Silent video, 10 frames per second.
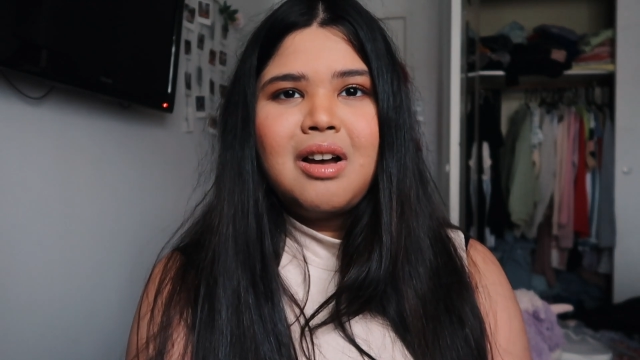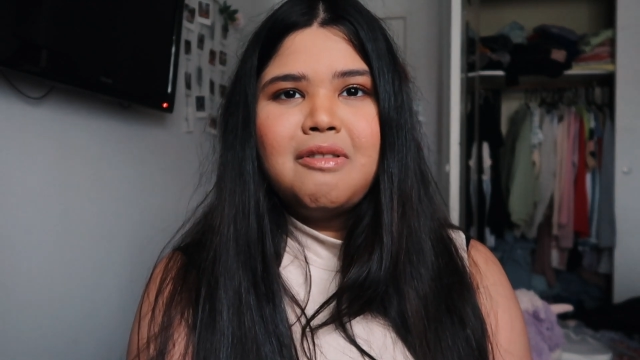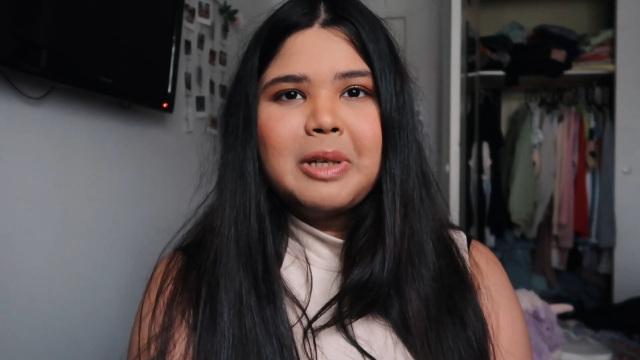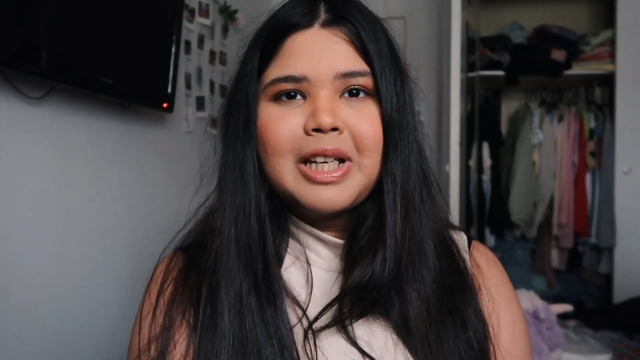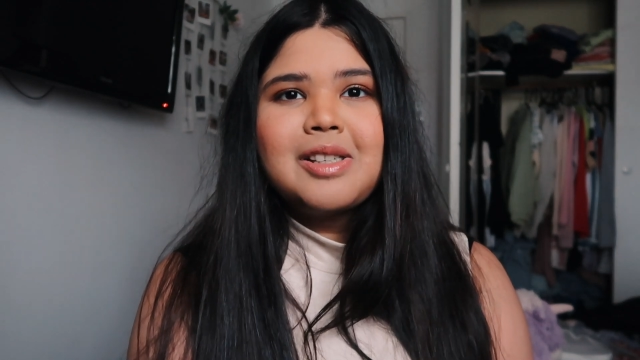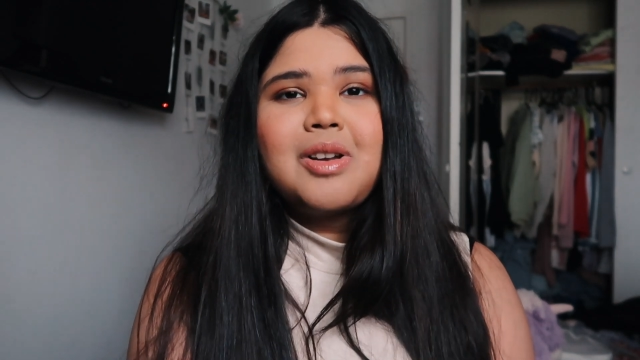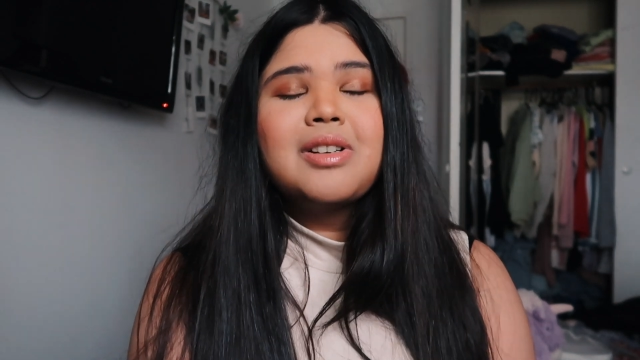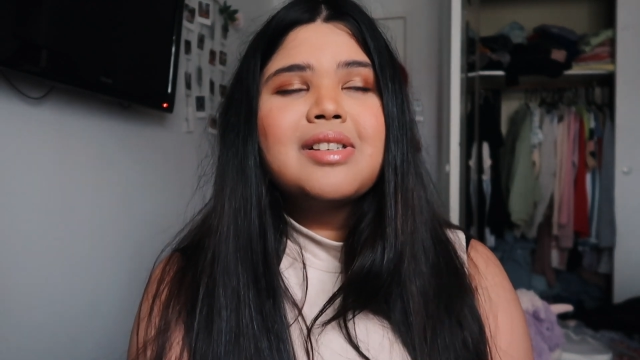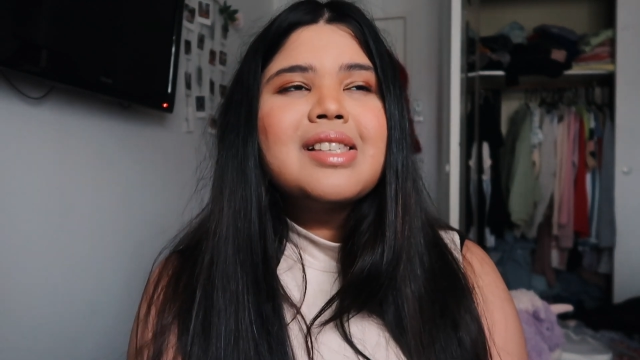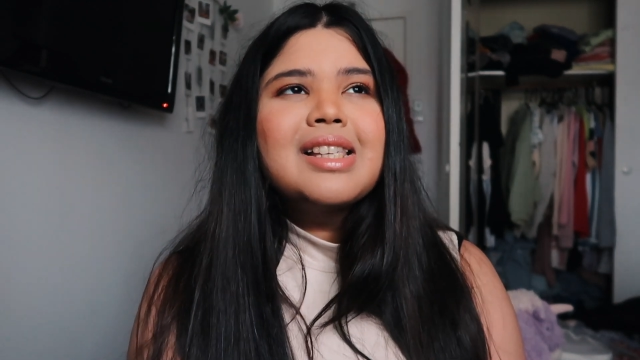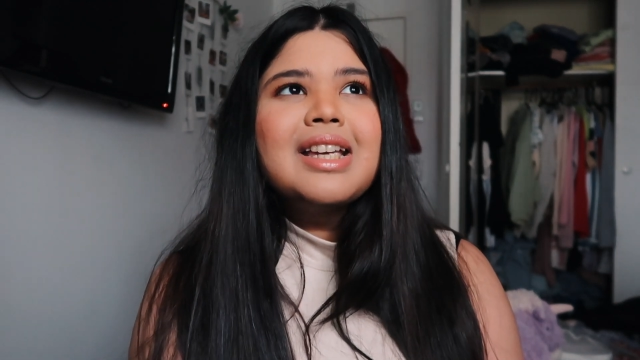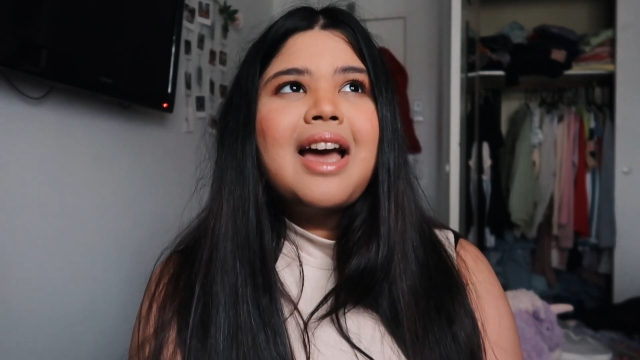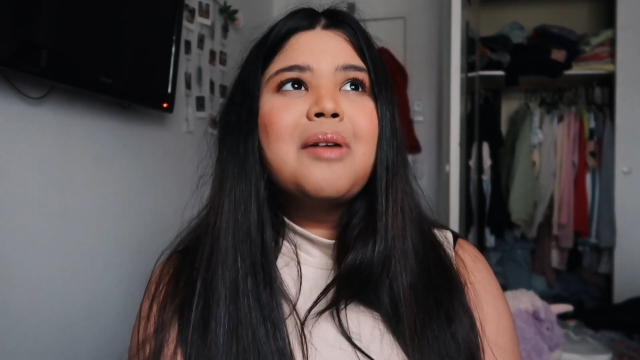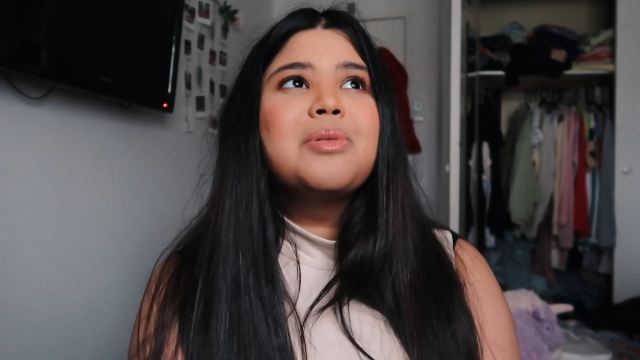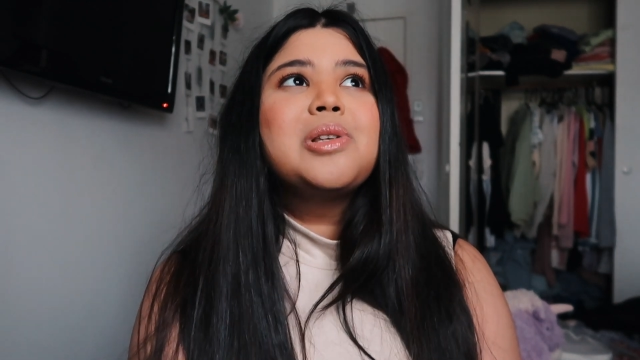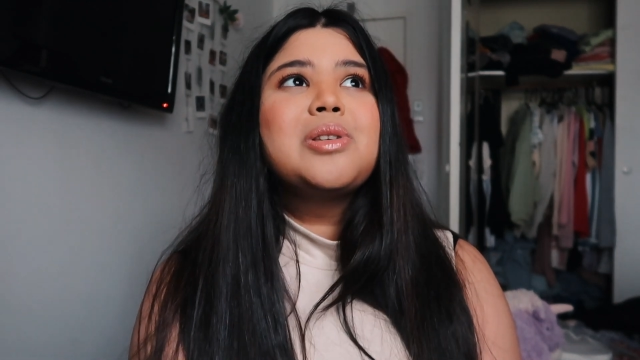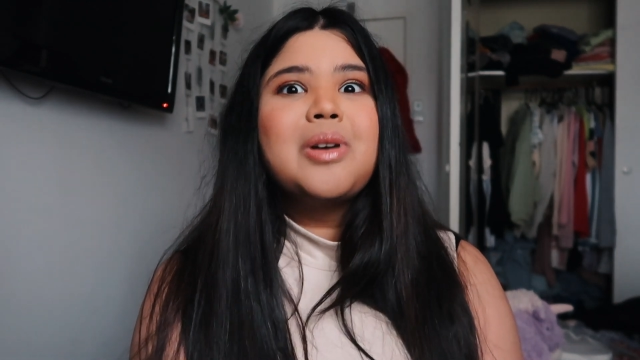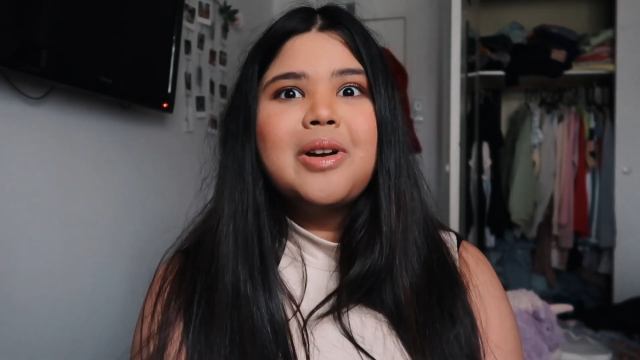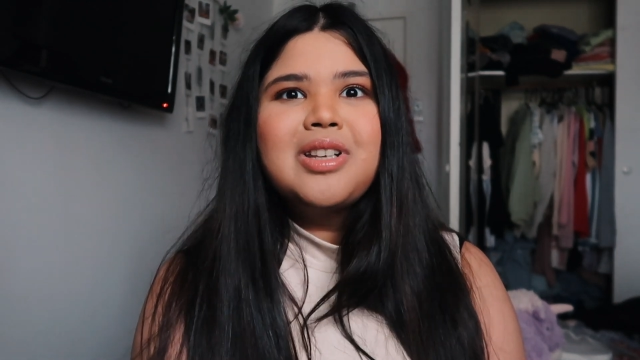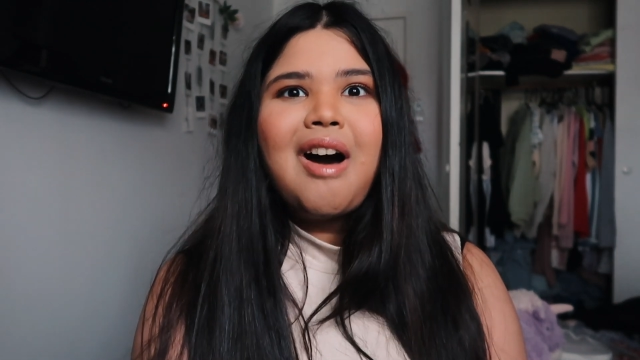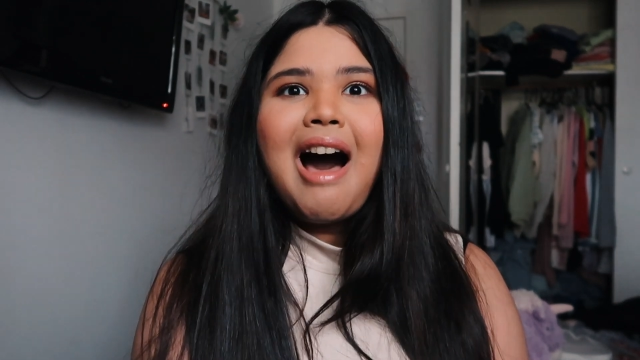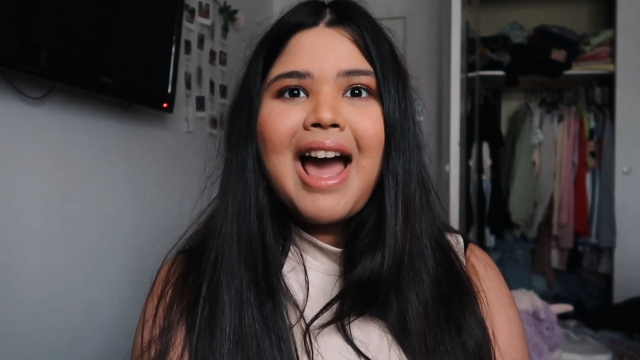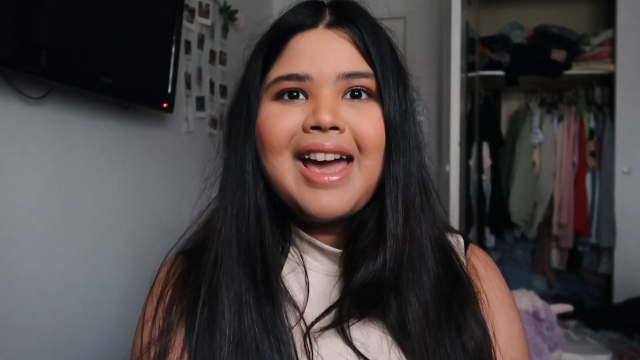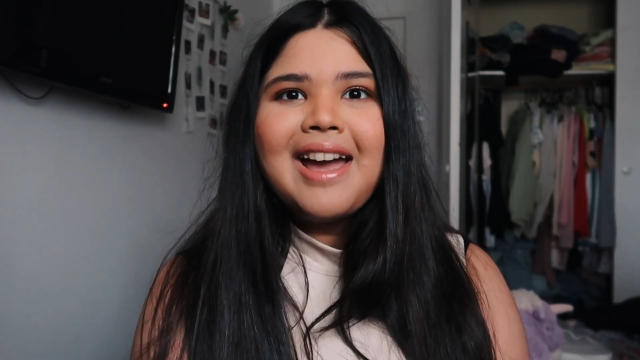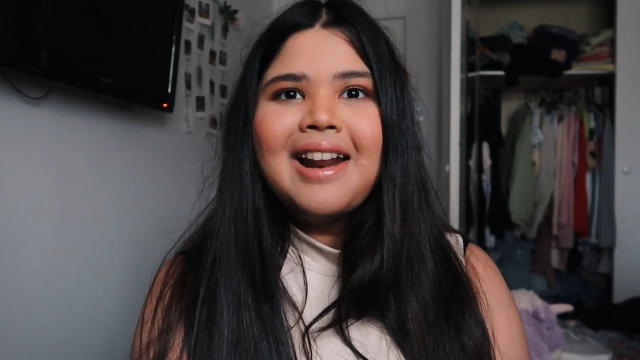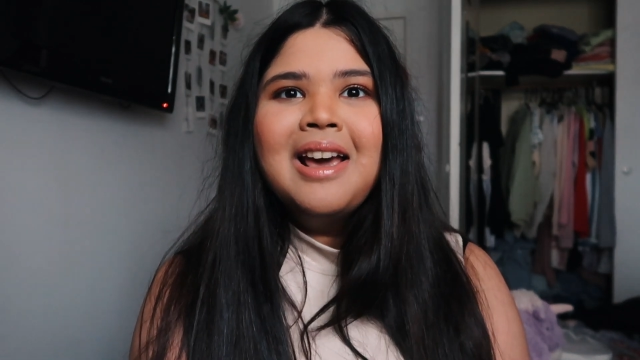of because honestly, I was so tired.